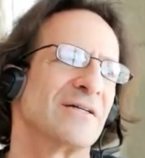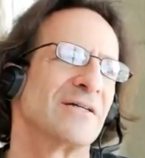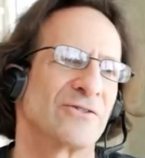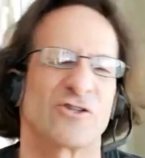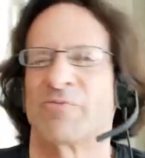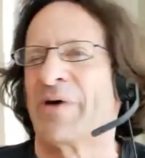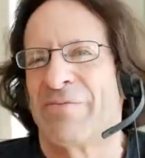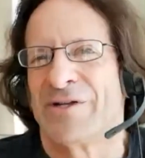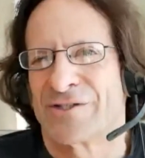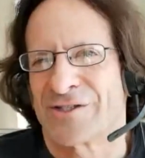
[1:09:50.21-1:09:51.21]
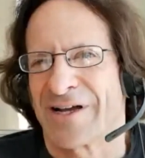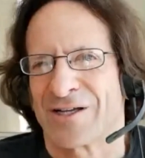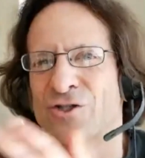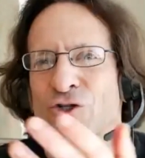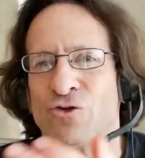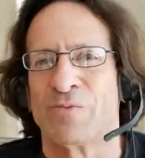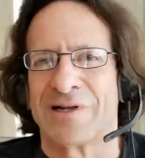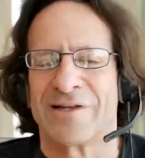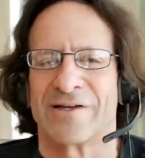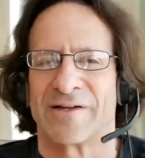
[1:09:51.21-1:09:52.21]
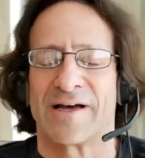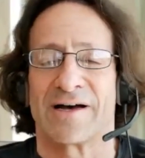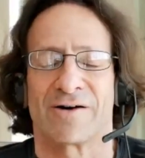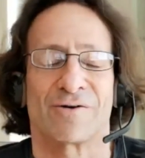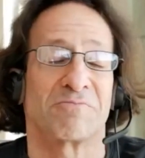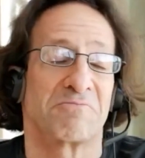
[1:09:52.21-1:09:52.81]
So maybe it's like 2 million now.